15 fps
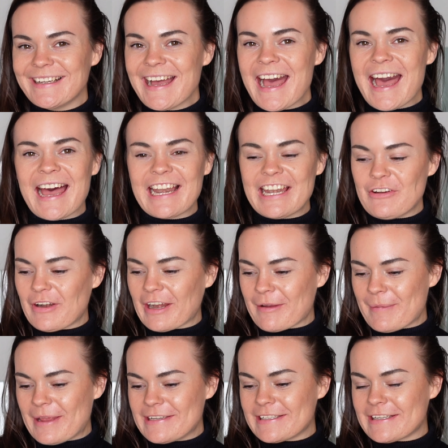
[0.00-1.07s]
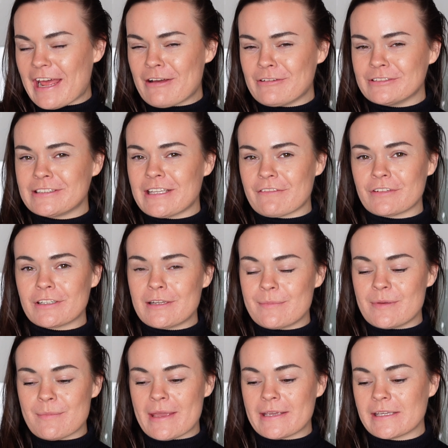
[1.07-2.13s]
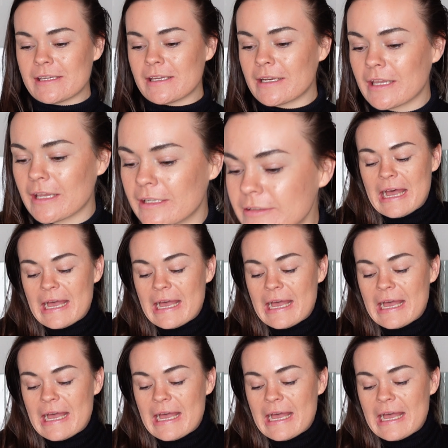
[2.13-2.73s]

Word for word: Highly recommend it. I will definitely be making it again.